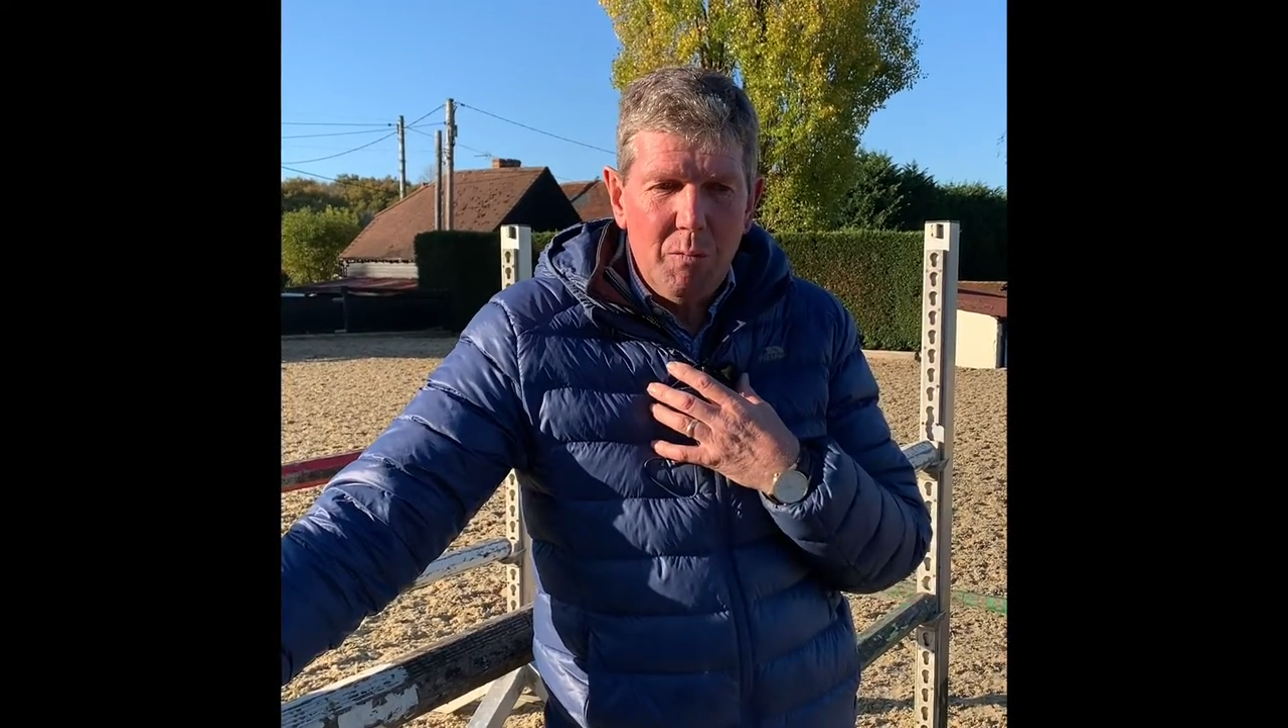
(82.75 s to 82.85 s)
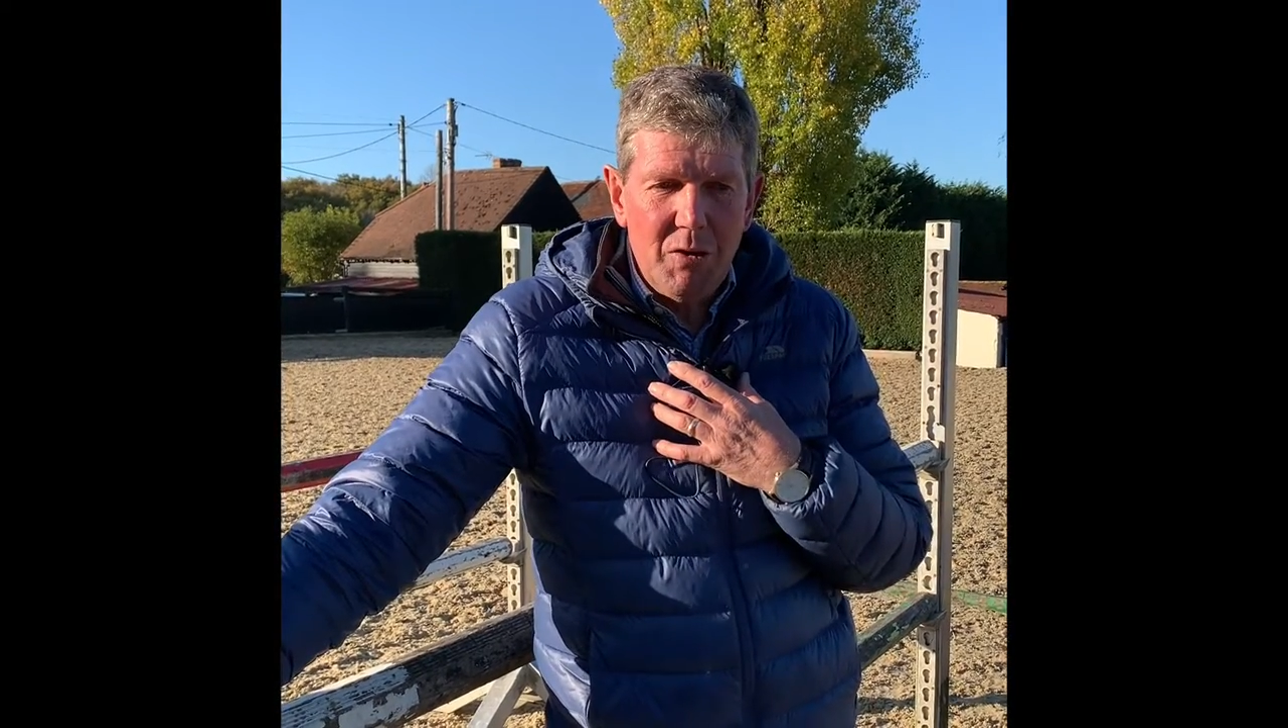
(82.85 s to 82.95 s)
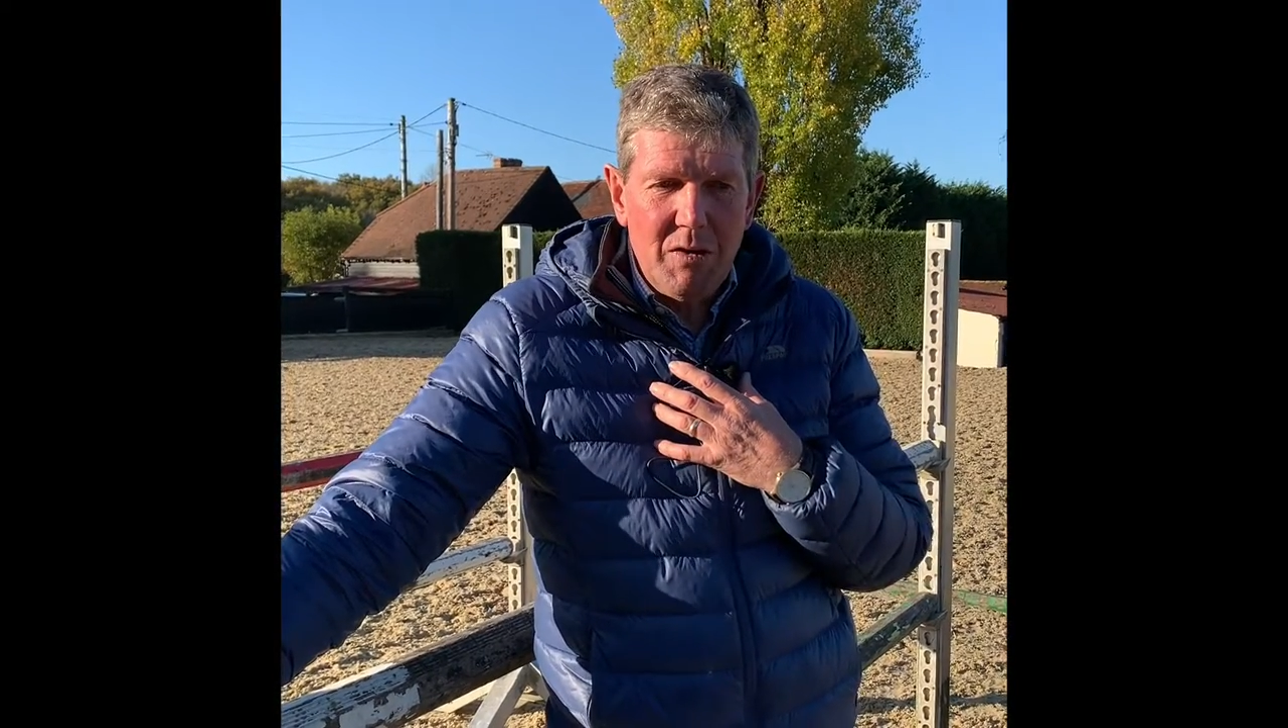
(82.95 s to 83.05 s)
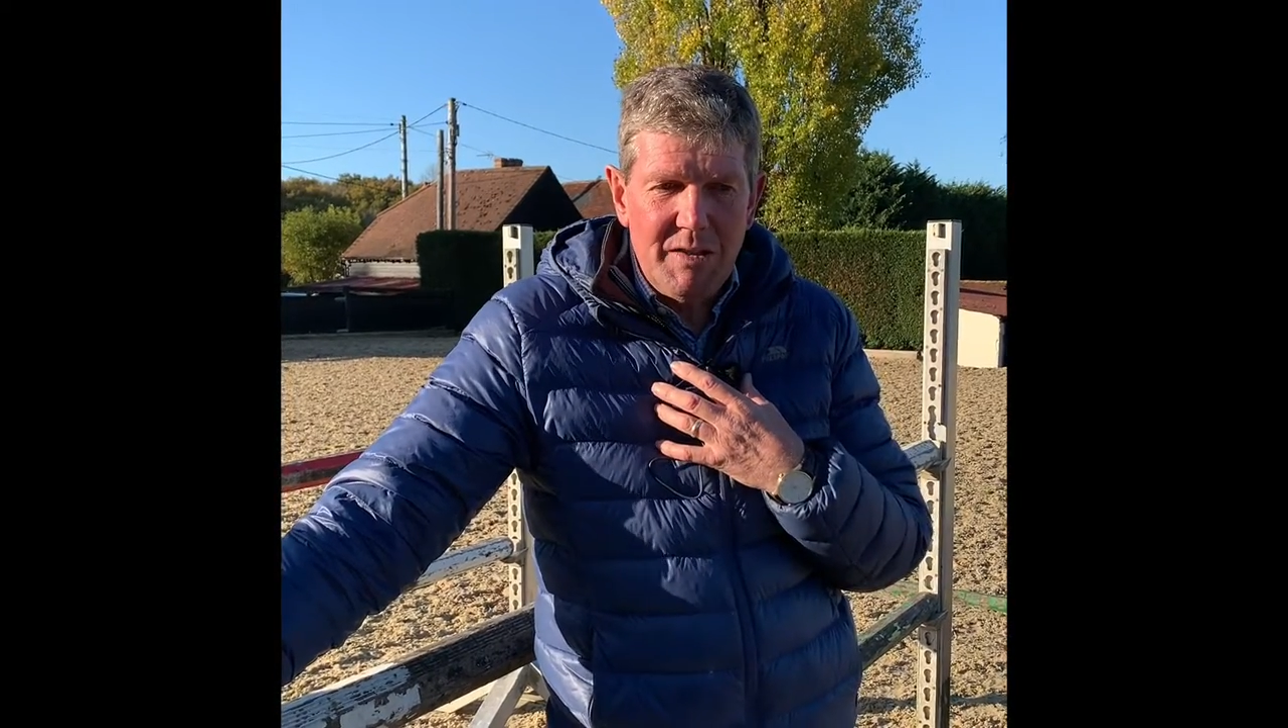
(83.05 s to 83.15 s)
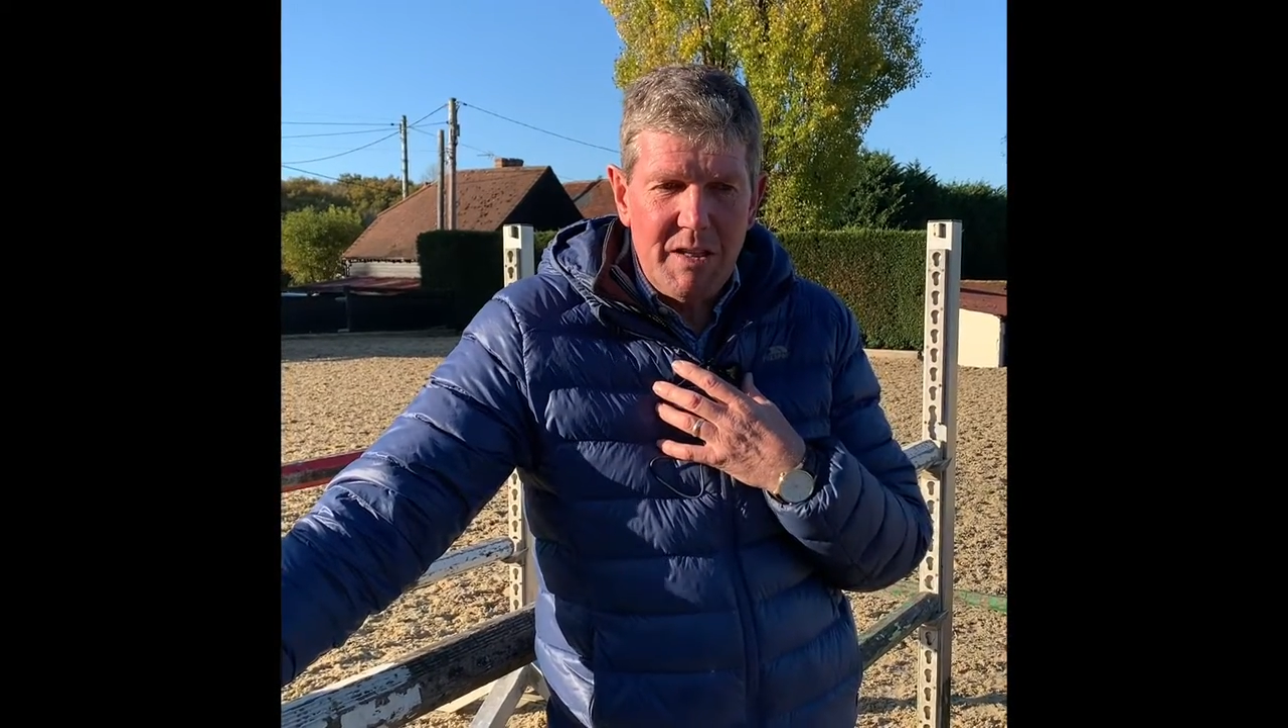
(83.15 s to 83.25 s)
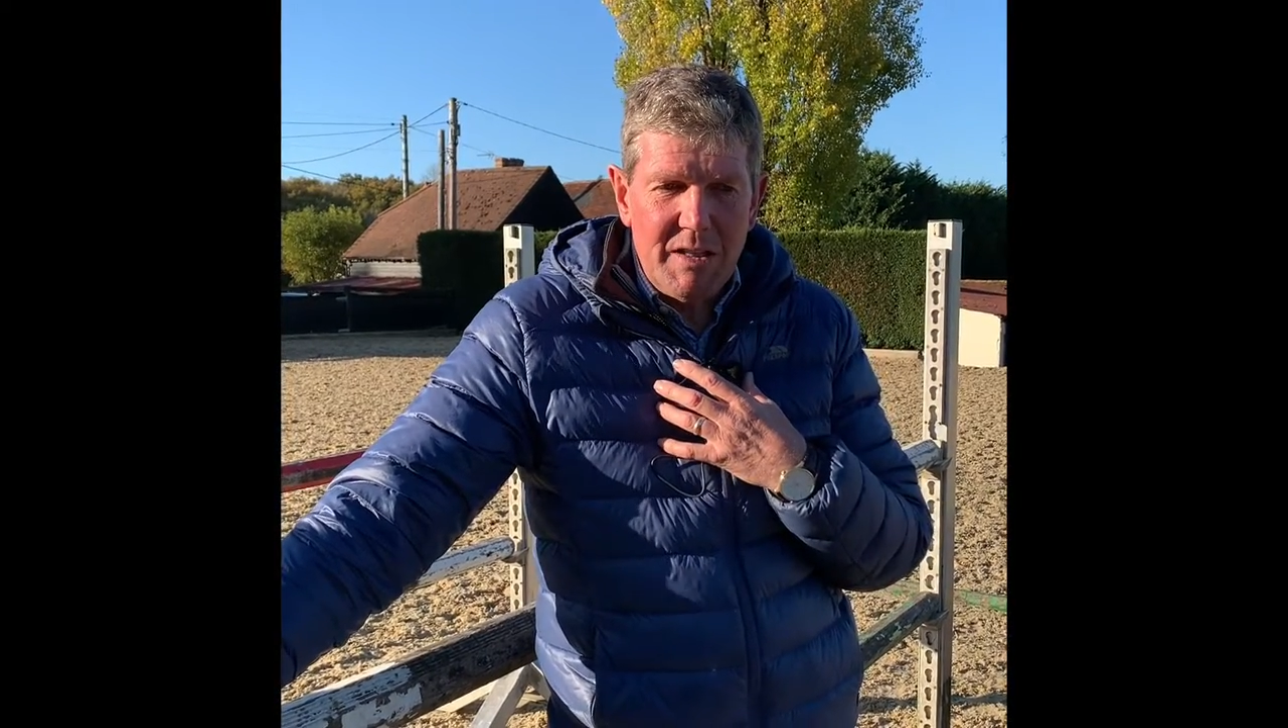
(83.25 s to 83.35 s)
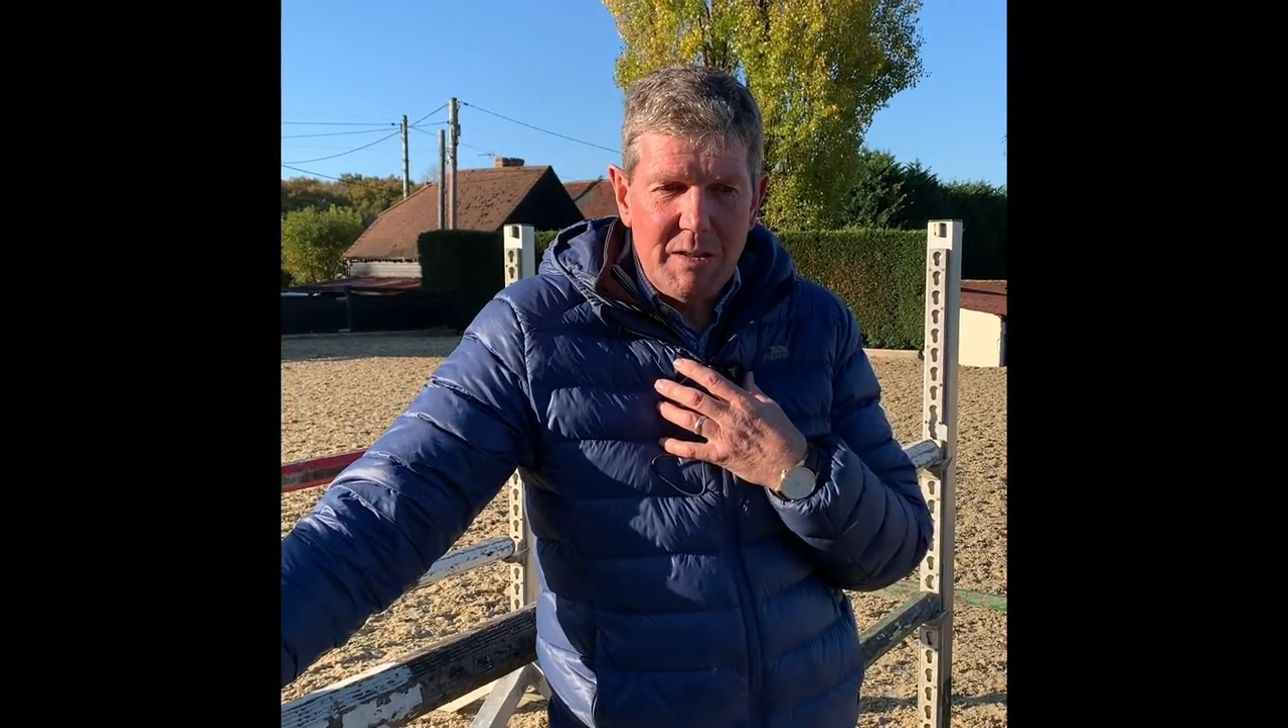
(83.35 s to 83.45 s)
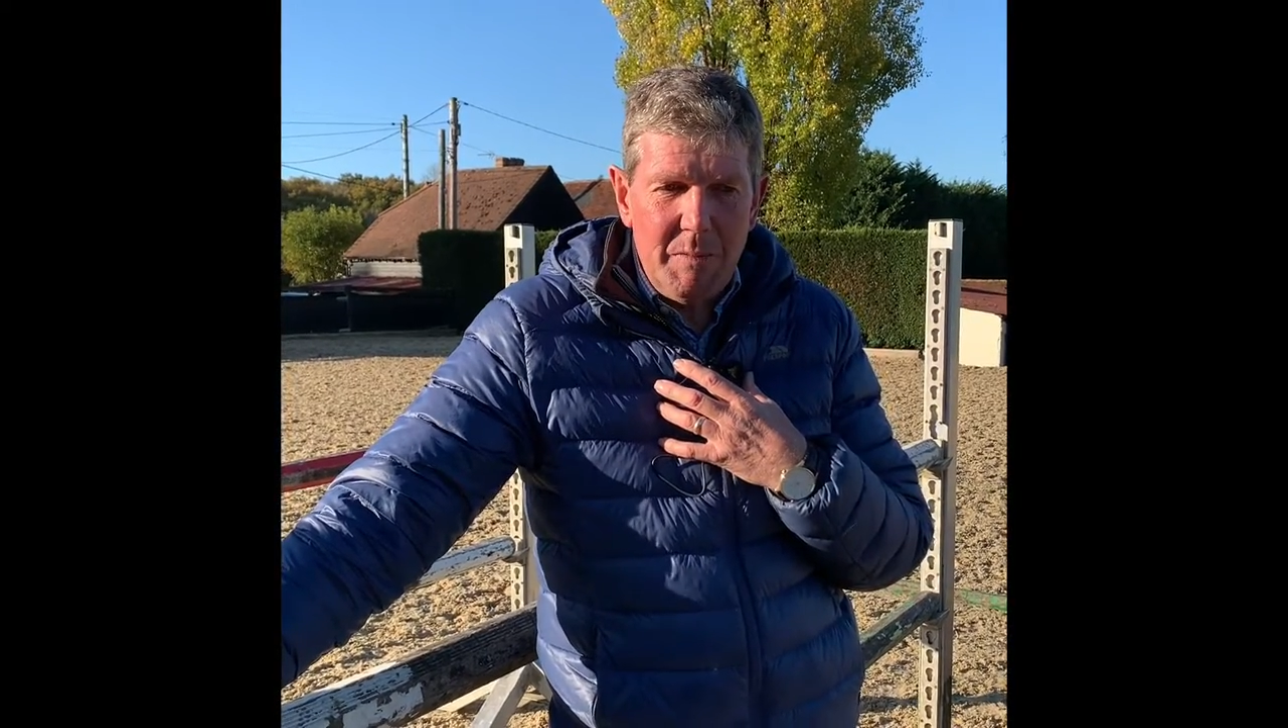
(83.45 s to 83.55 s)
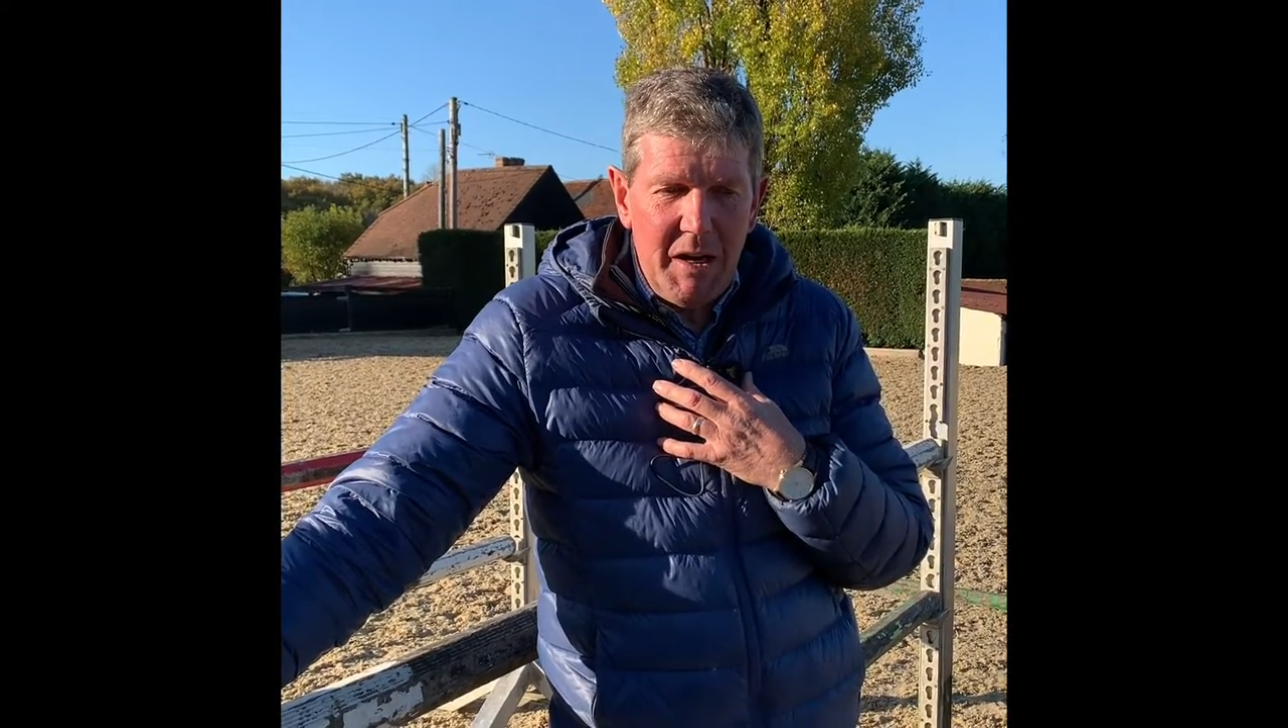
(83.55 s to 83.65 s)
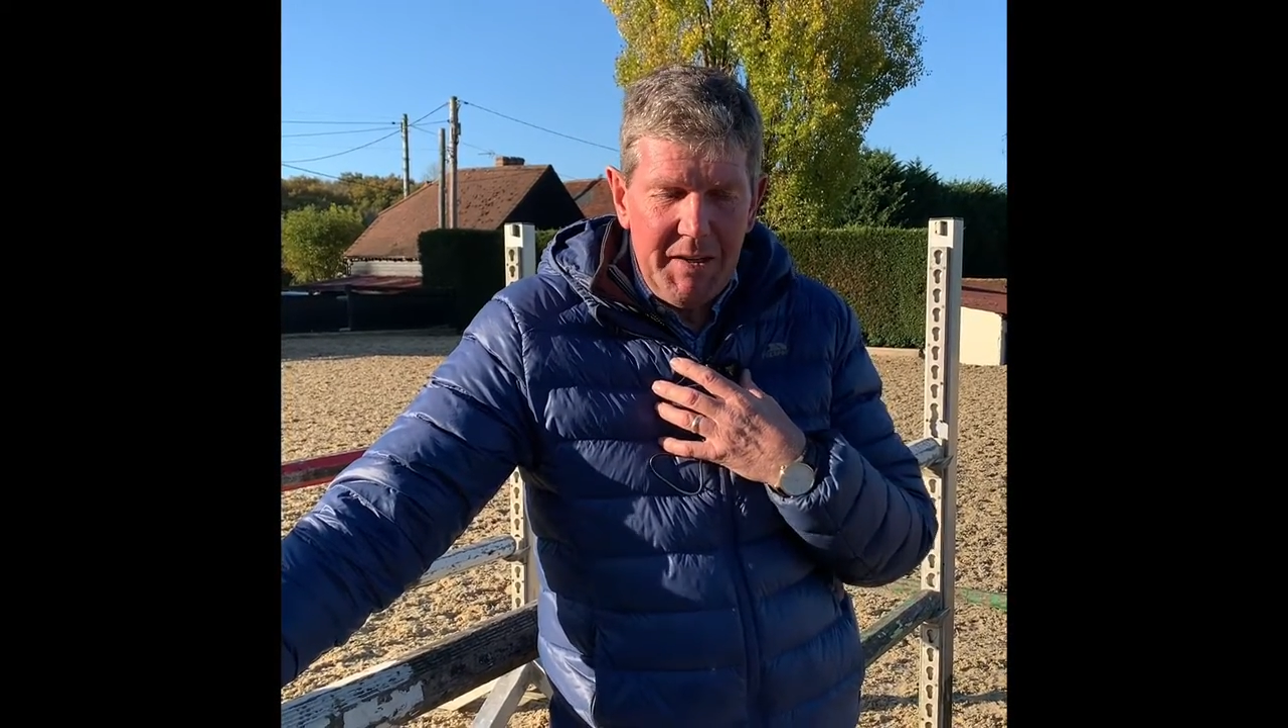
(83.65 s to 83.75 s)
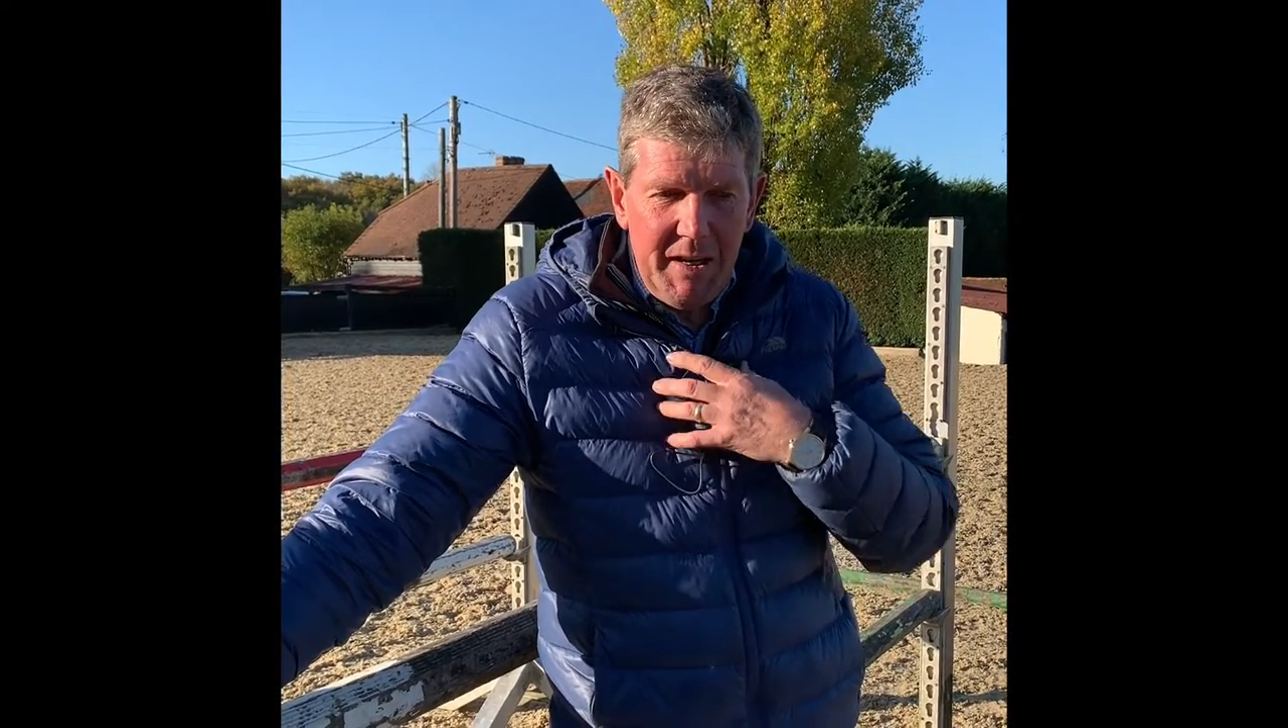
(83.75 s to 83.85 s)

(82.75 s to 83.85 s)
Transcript: processes about it,